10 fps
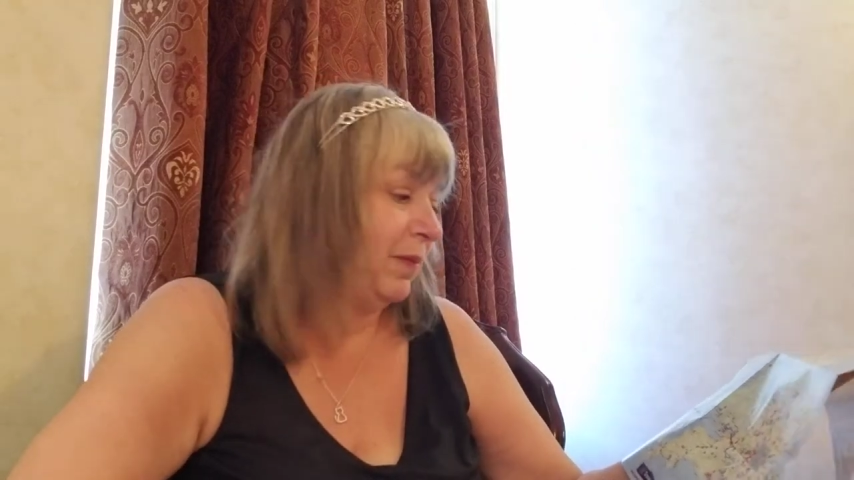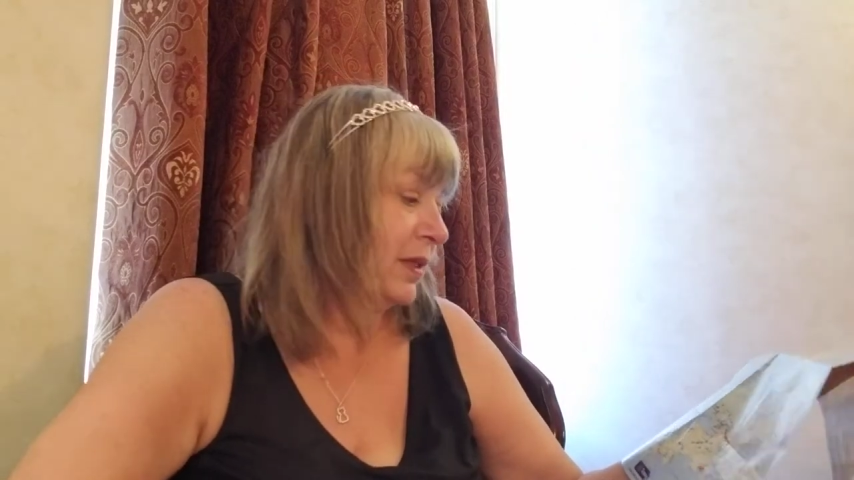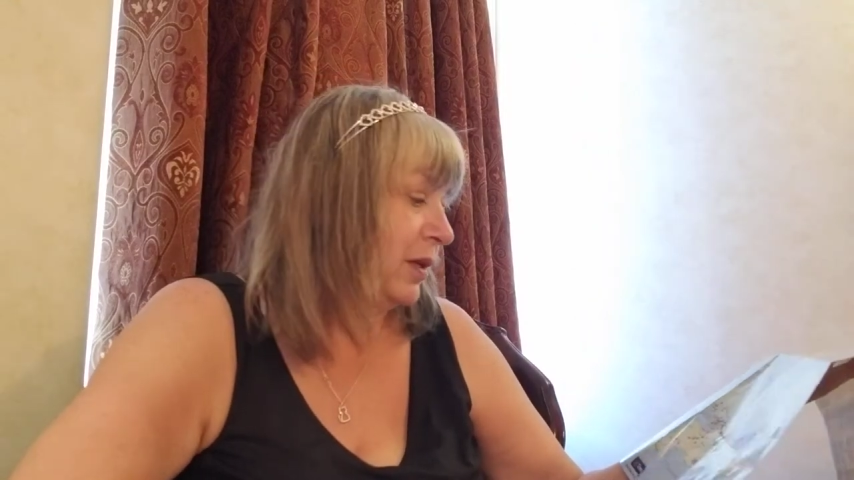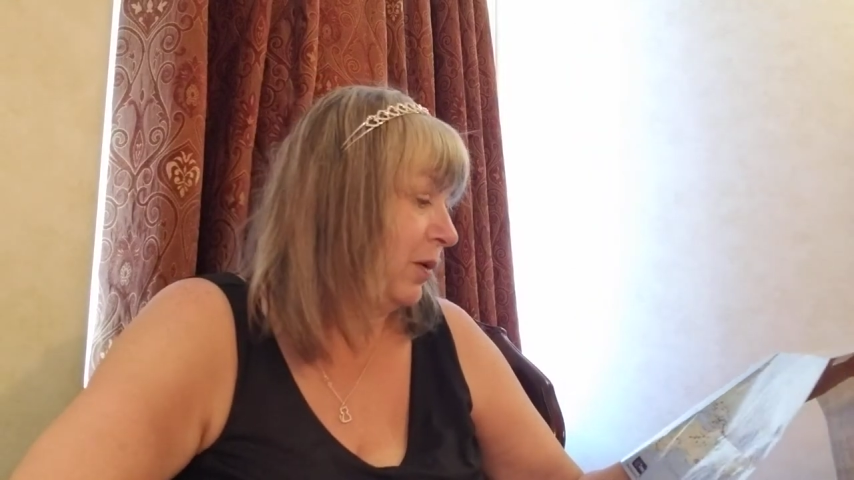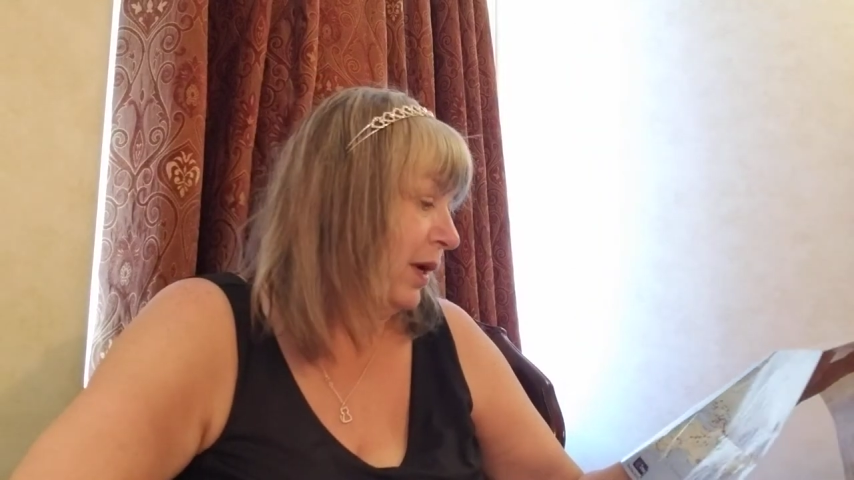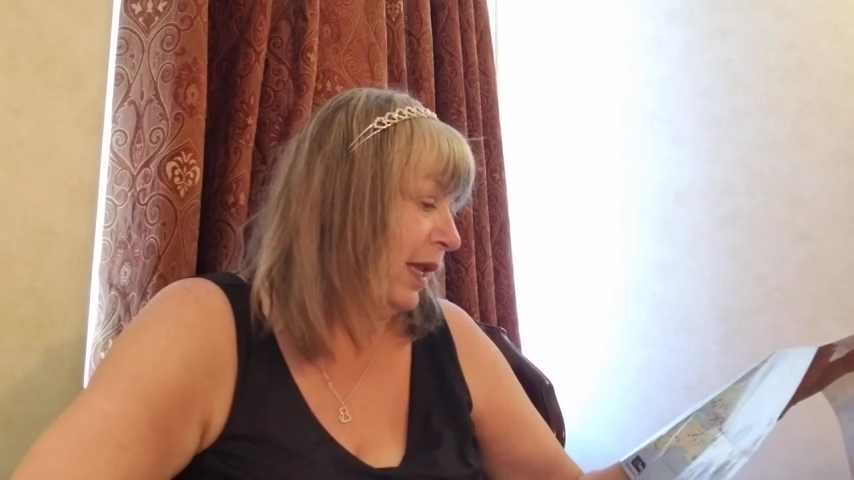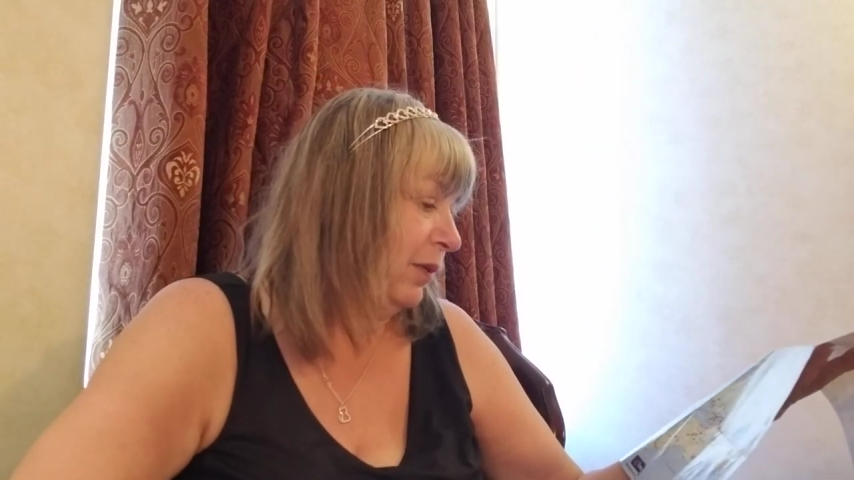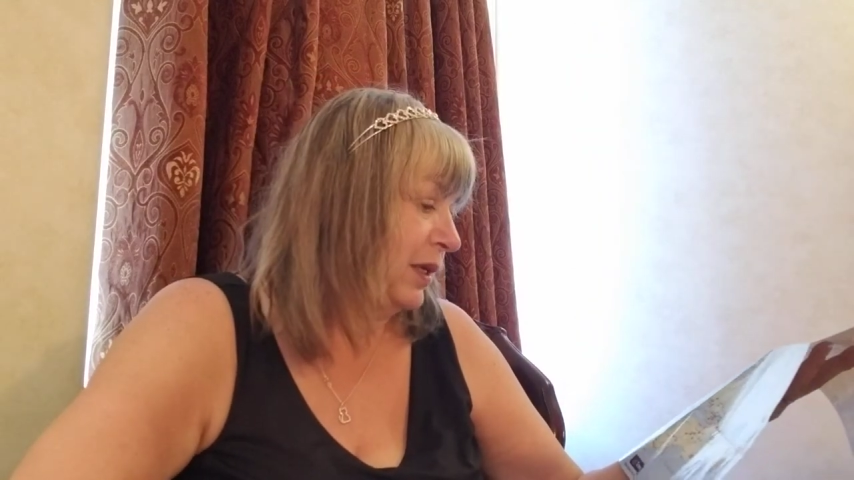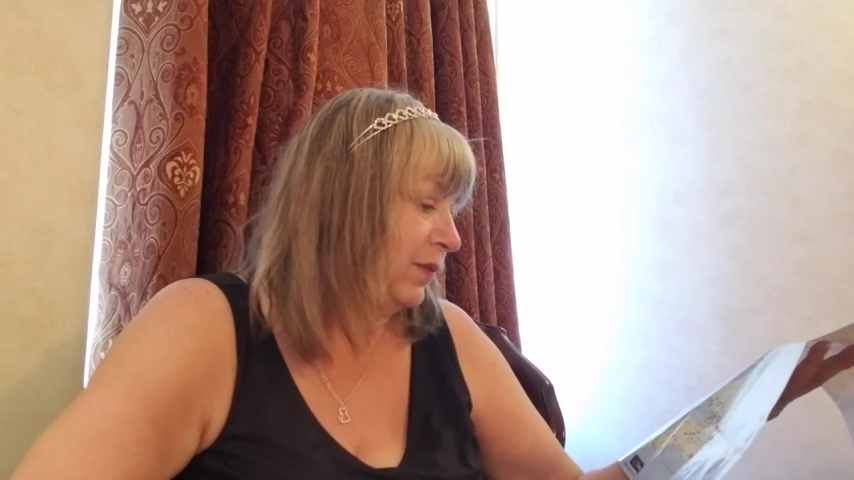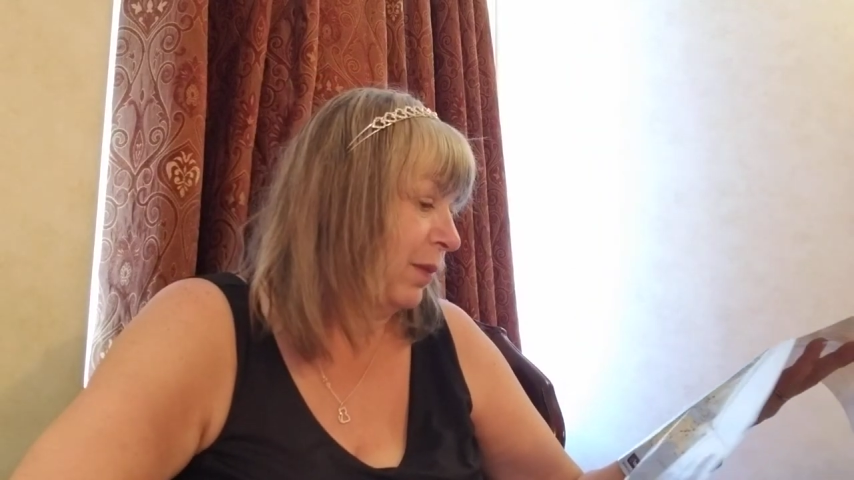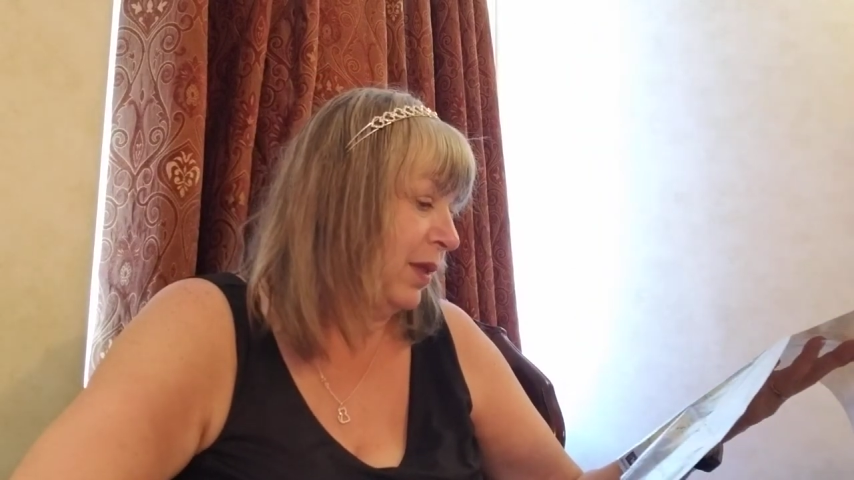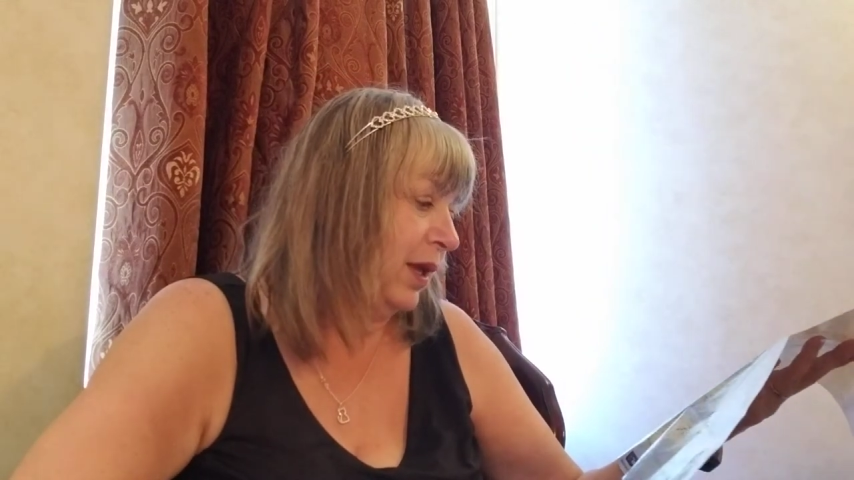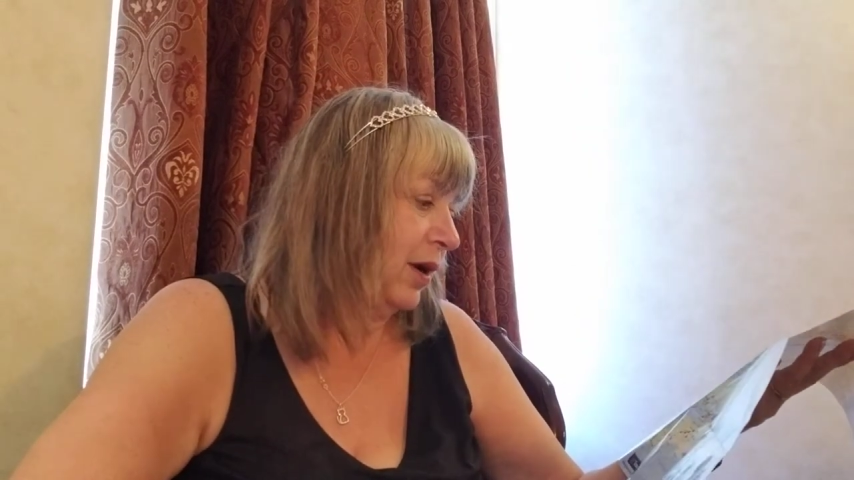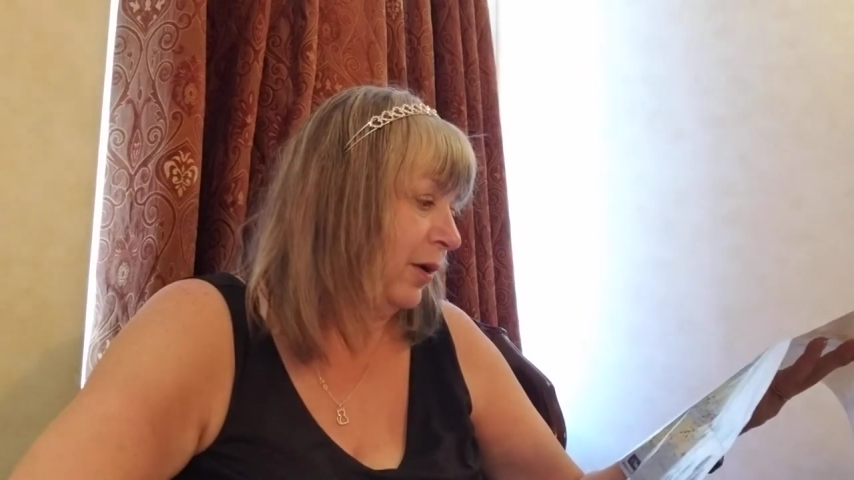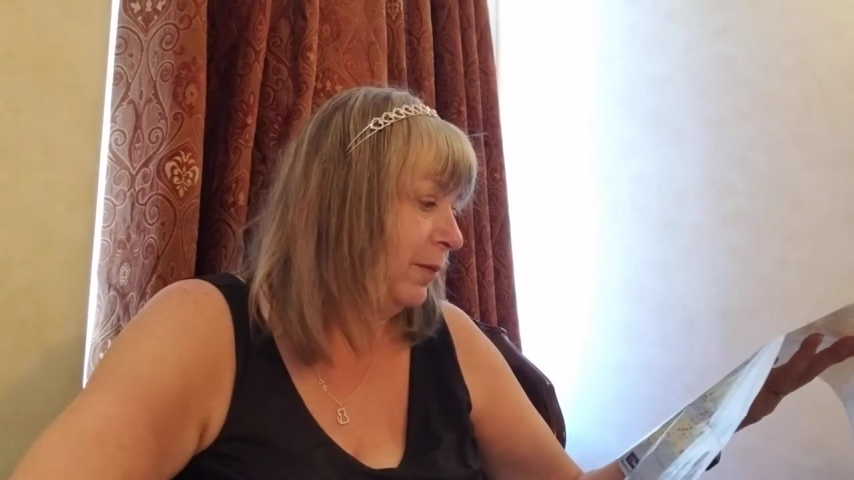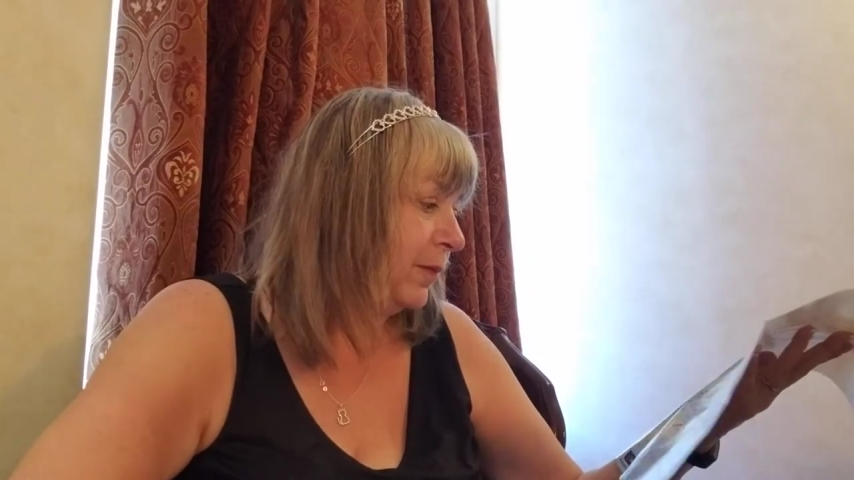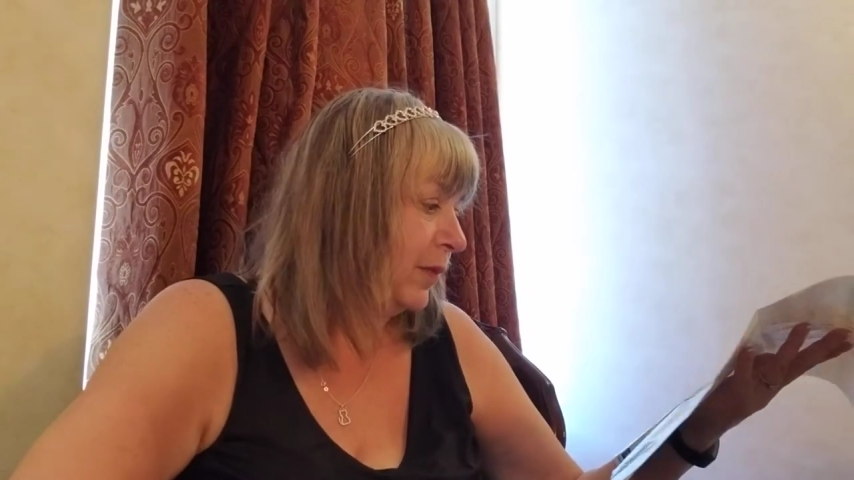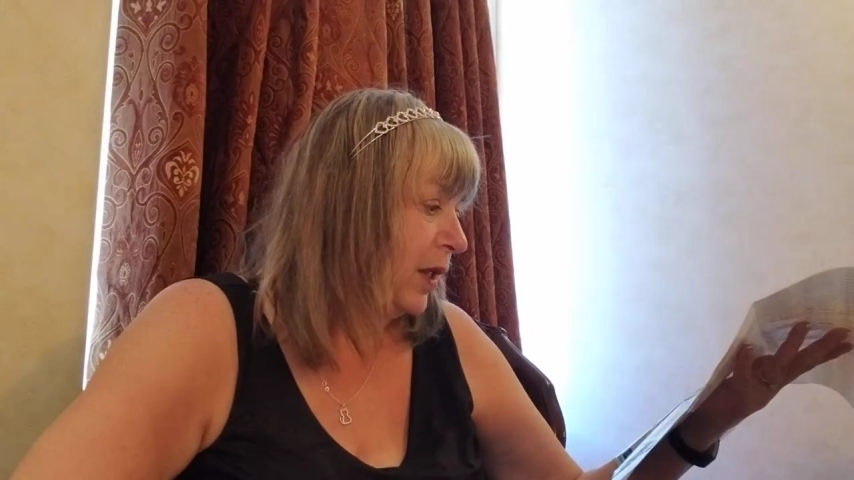So anyways, from there,